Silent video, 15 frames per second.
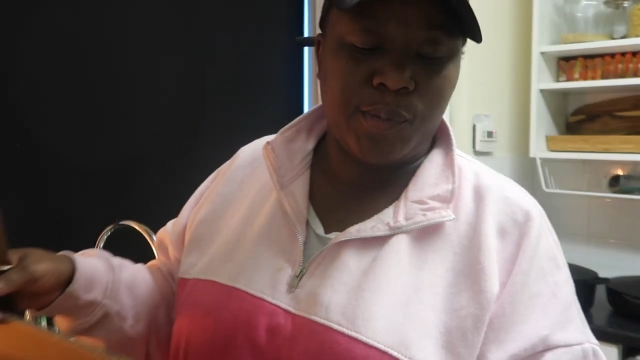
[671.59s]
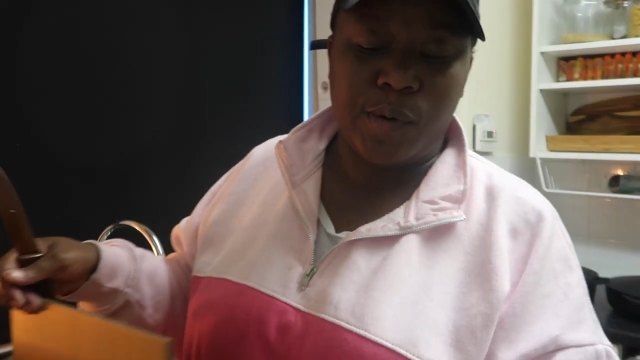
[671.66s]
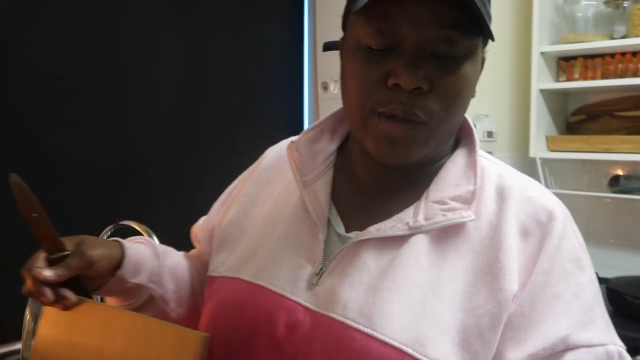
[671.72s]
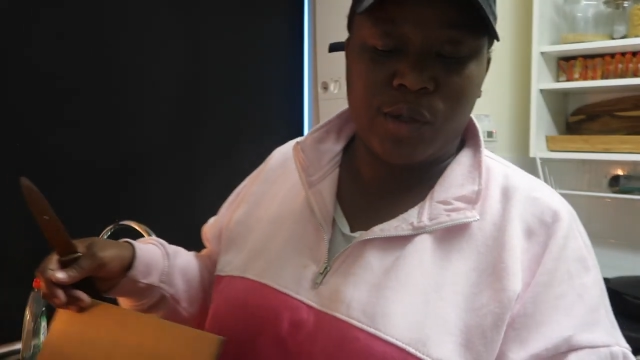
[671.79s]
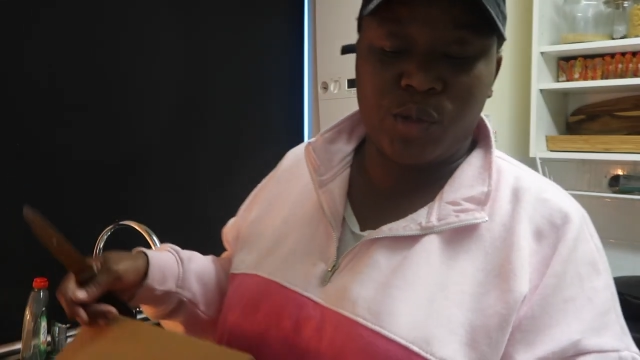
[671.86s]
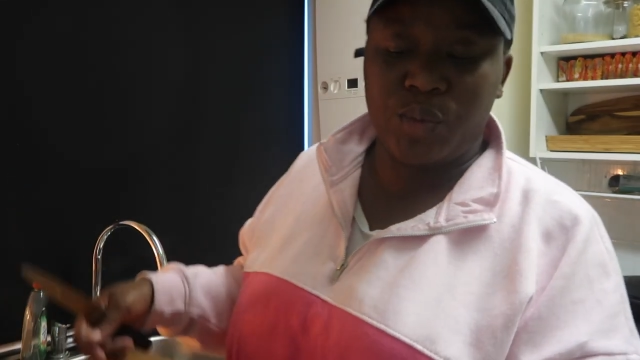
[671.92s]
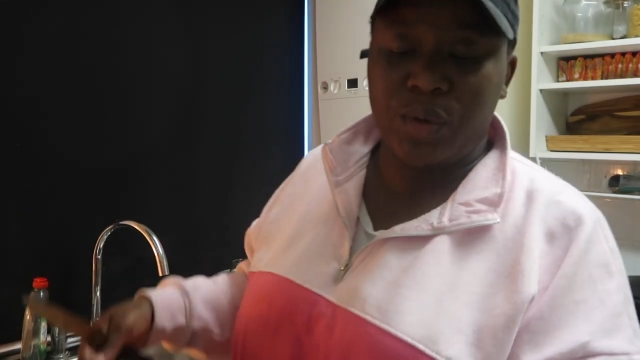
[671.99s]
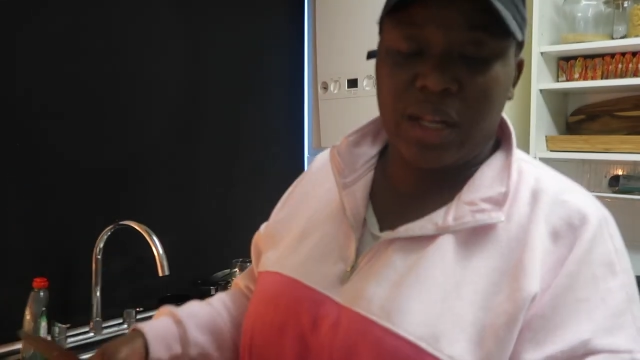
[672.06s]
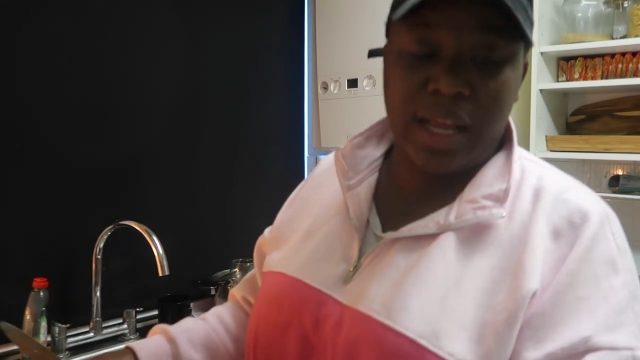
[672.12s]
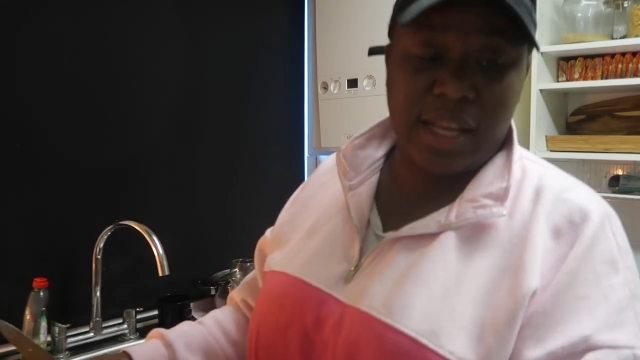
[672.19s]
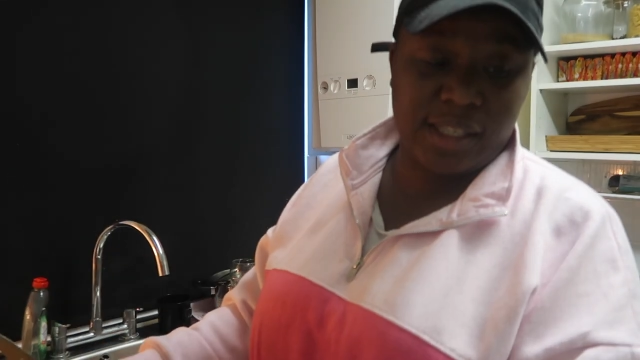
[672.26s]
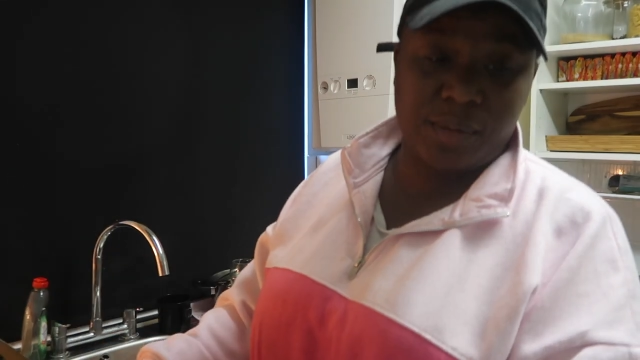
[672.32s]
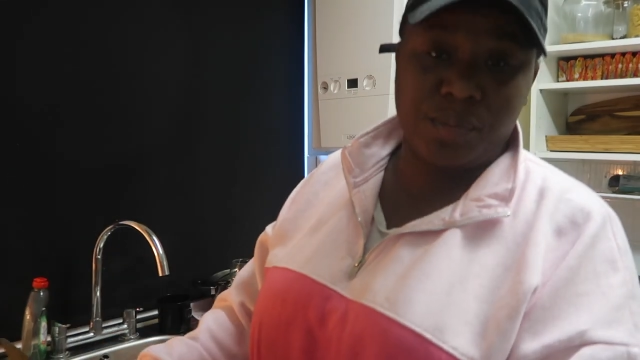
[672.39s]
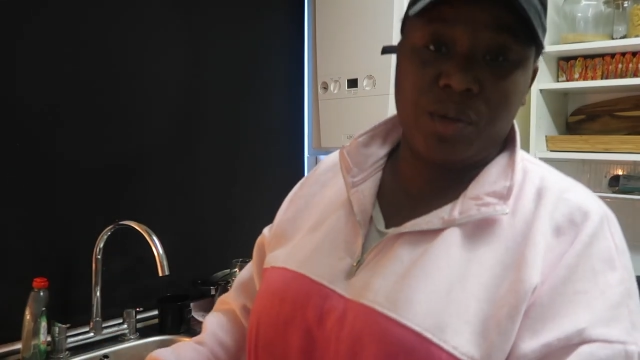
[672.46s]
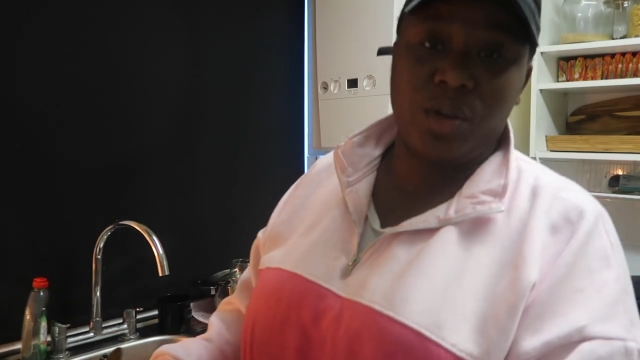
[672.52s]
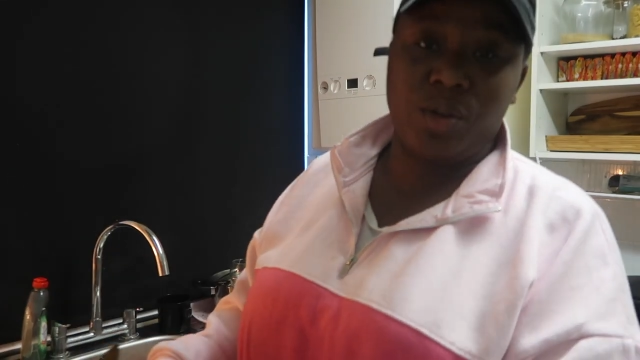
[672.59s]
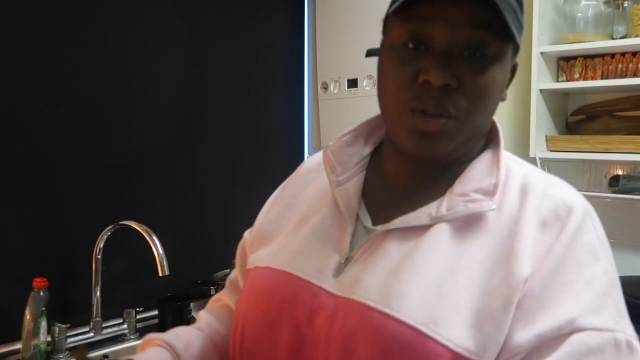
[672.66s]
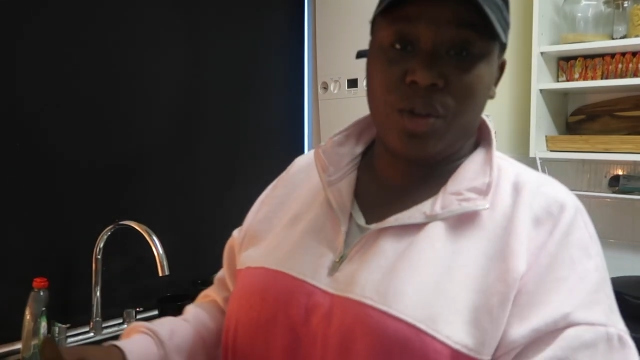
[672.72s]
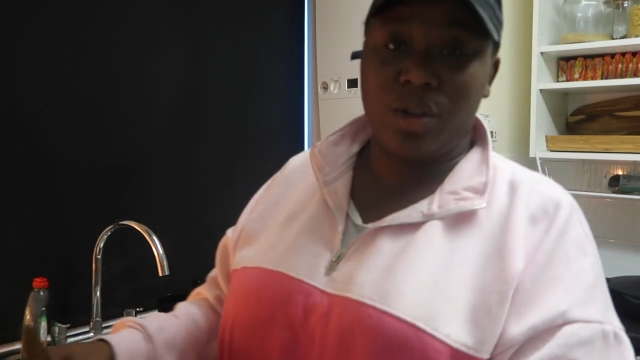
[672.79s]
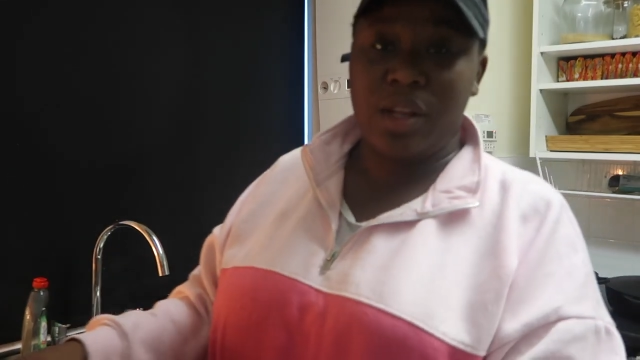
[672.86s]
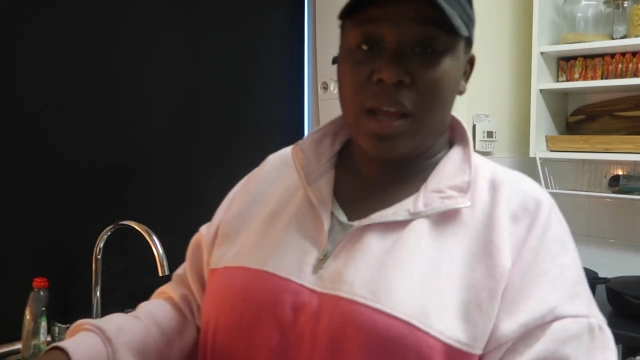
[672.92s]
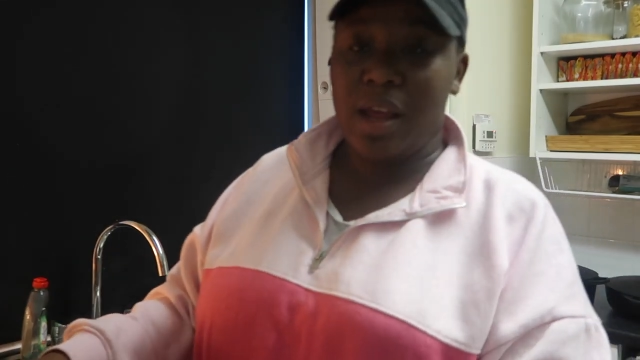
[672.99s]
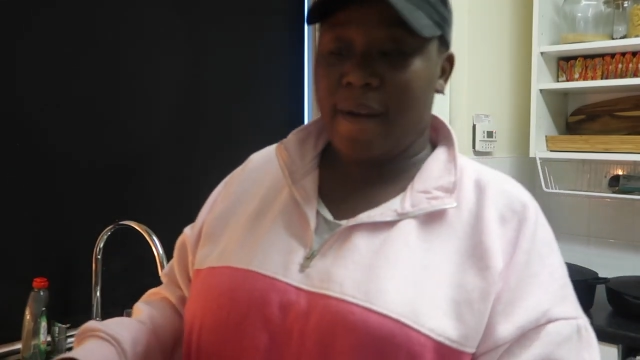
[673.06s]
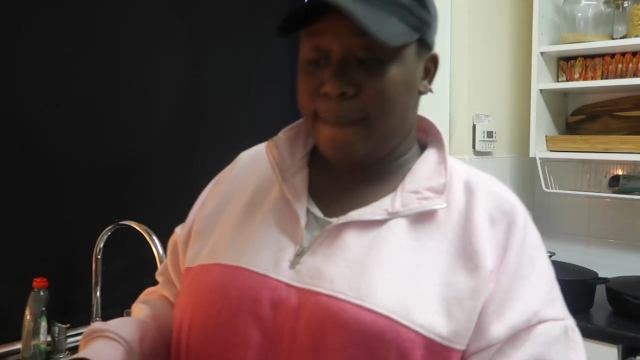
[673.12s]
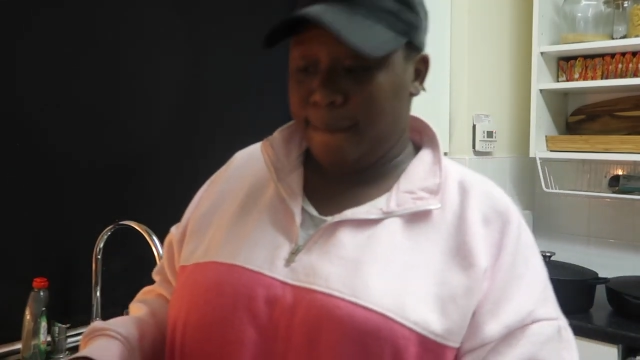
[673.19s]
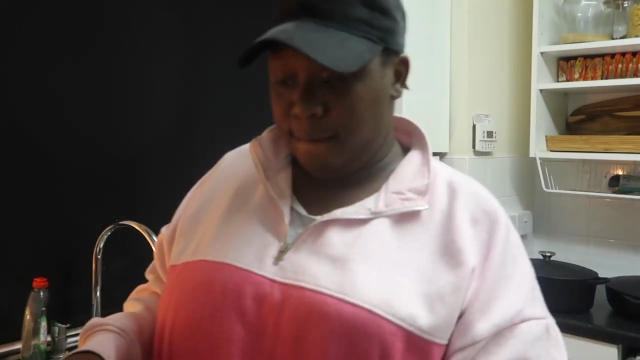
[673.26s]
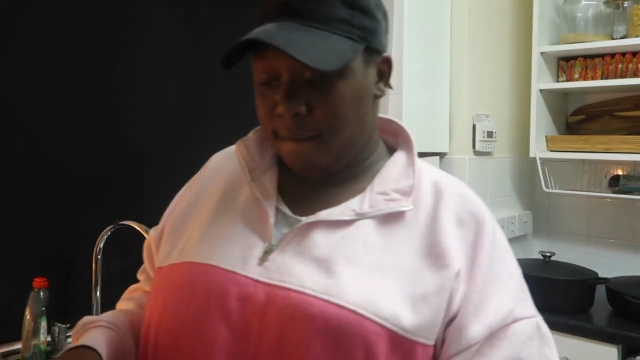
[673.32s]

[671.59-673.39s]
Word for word: purse will last me another